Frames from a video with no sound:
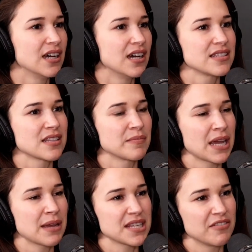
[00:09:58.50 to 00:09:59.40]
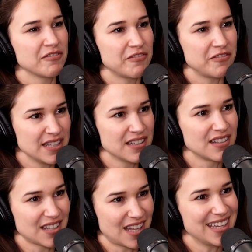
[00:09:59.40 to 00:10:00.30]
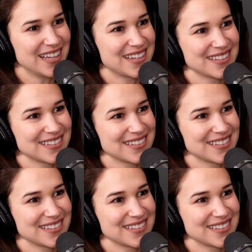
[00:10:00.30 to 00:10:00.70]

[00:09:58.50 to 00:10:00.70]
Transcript: sometimes it can feel like